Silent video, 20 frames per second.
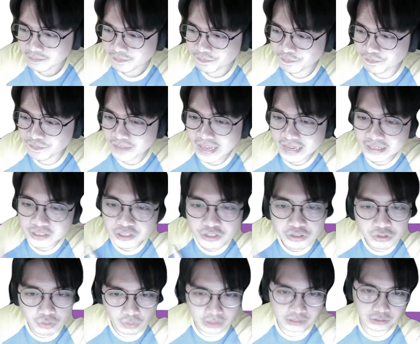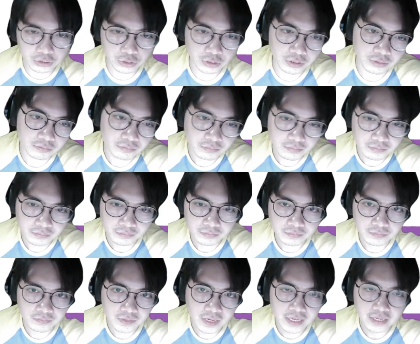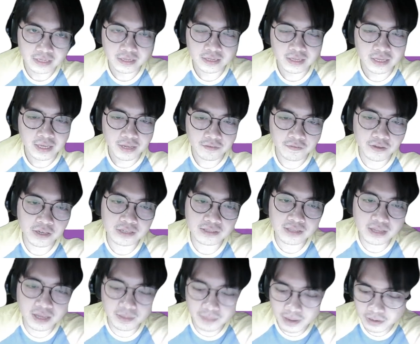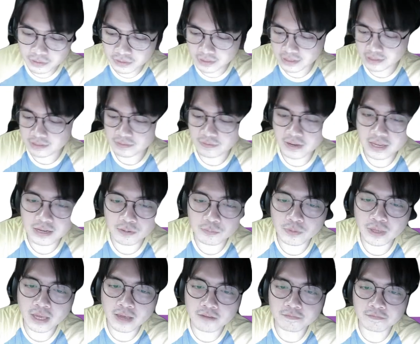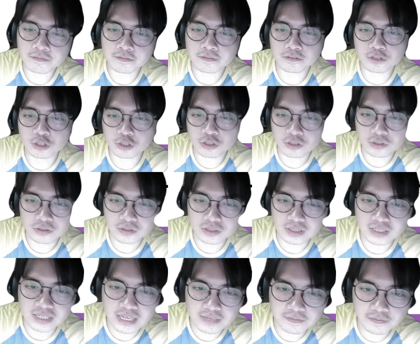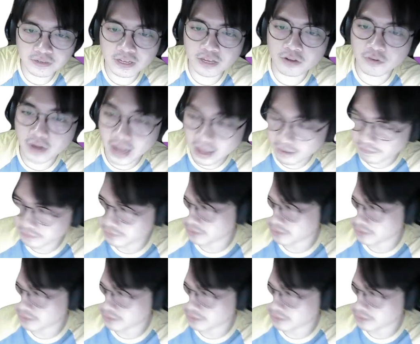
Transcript: next question, right? If you guys think about this, right, we have just successfully graphed